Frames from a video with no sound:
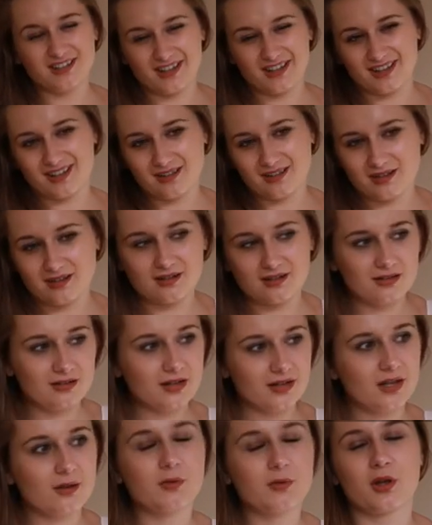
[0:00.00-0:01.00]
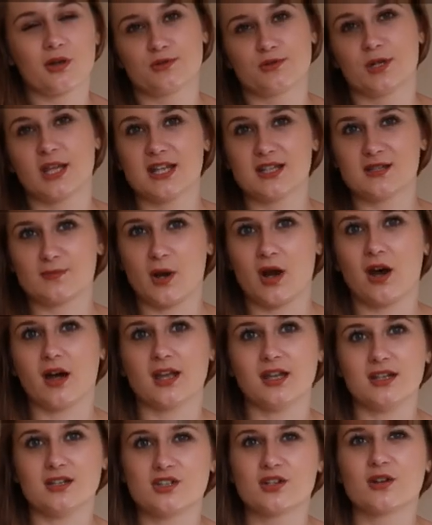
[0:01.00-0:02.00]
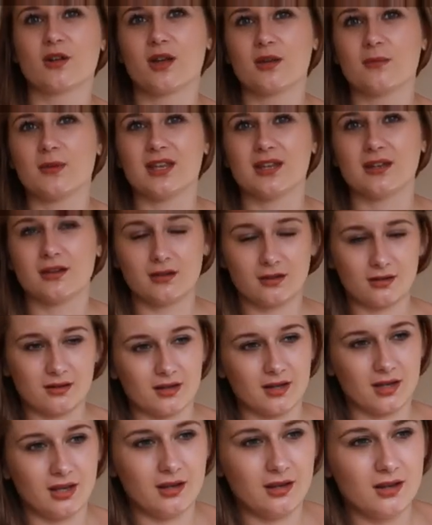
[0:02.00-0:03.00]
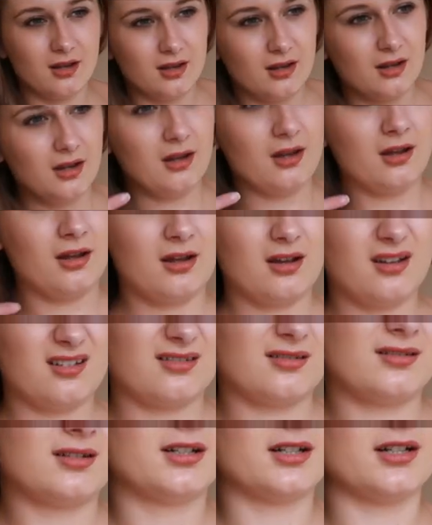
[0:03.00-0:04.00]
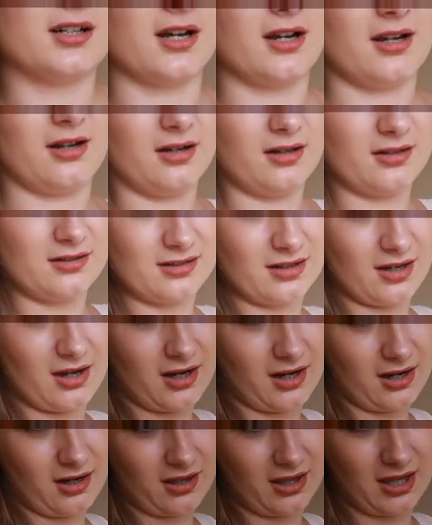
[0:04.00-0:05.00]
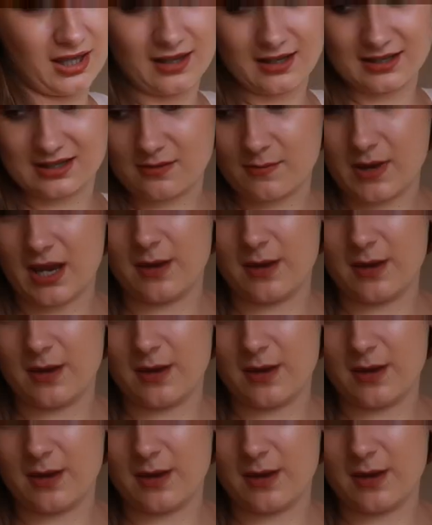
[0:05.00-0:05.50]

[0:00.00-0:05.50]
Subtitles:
like I'm going to a kid's party, do you know what I mean? Like, I don't know. So I think that's a